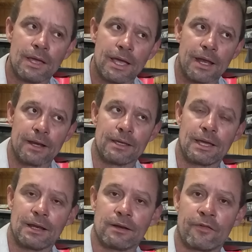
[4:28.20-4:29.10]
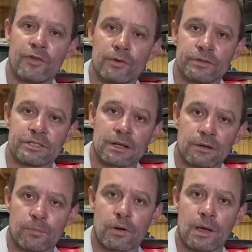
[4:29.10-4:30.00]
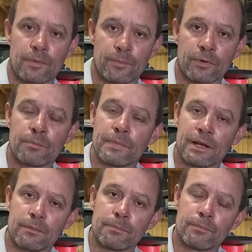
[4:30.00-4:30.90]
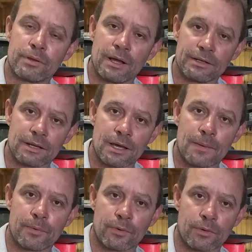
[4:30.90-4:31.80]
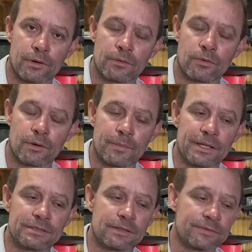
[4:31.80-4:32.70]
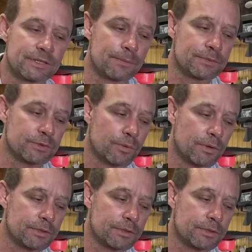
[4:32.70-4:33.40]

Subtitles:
indicating a fuel injector problem being plugged up or a miss of some sort.